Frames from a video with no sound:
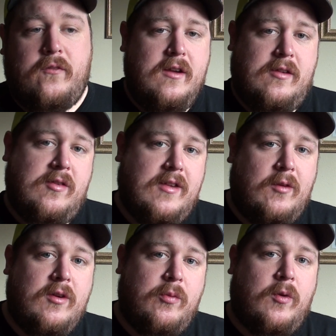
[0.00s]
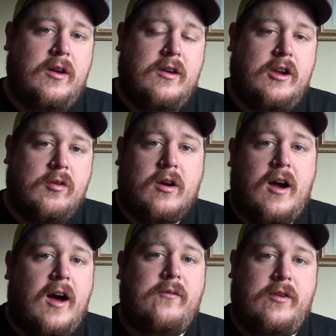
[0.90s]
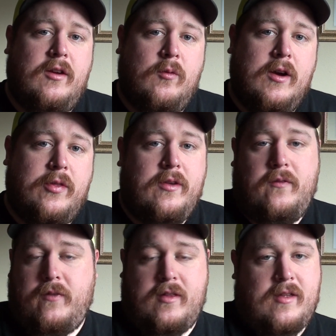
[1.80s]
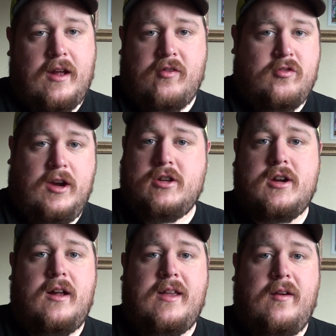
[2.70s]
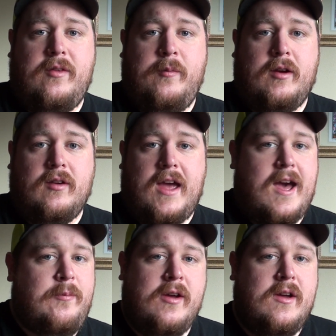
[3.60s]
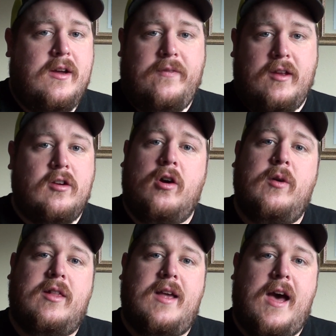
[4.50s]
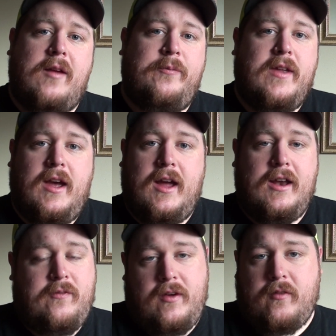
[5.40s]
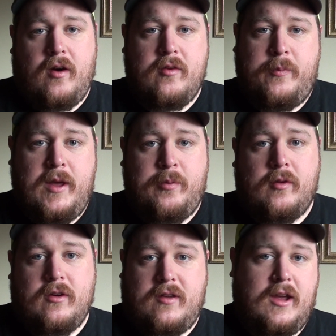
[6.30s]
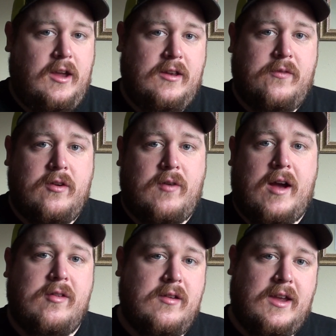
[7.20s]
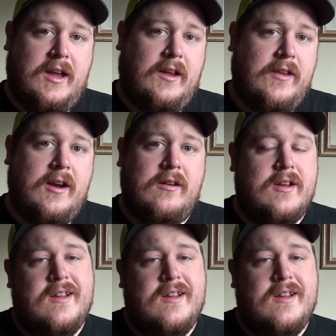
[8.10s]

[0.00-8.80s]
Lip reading: So stick with what you're confident with. If it's that straight shot down the middle gap, then go with that. And if other people are taking different routes and getting there,